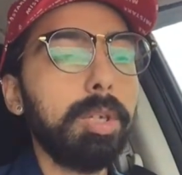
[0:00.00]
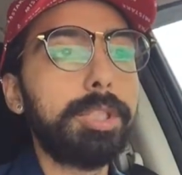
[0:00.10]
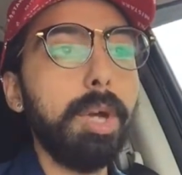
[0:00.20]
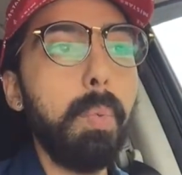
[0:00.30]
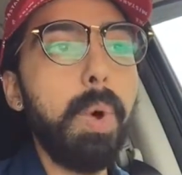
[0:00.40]

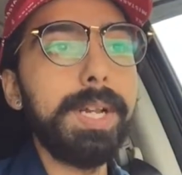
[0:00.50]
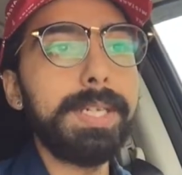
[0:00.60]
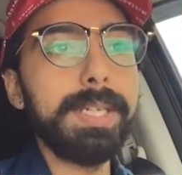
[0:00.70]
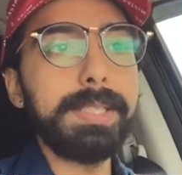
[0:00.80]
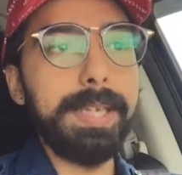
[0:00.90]
So
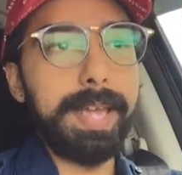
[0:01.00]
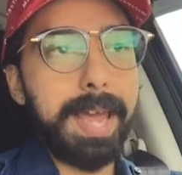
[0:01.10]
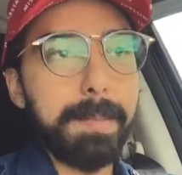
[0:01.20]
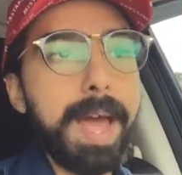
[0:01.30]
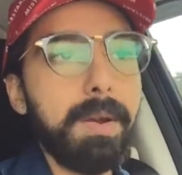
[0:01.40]
what Disney
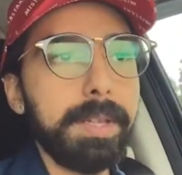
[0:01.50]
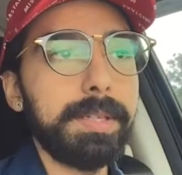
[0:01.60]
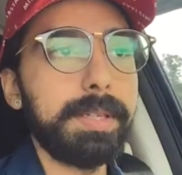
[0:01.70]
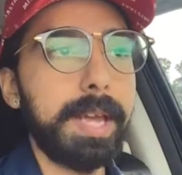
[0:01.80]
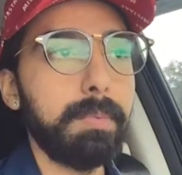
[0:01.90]
came out
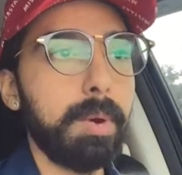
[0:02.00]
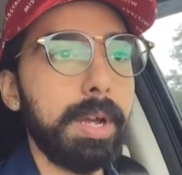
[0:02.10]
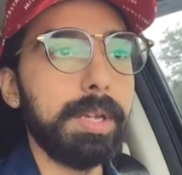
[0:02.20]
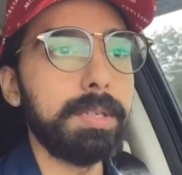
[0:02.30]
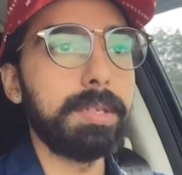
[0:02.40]
and said
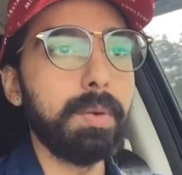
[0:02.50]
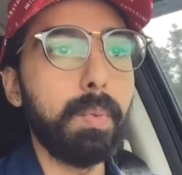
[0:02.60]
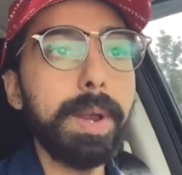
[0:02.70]
was,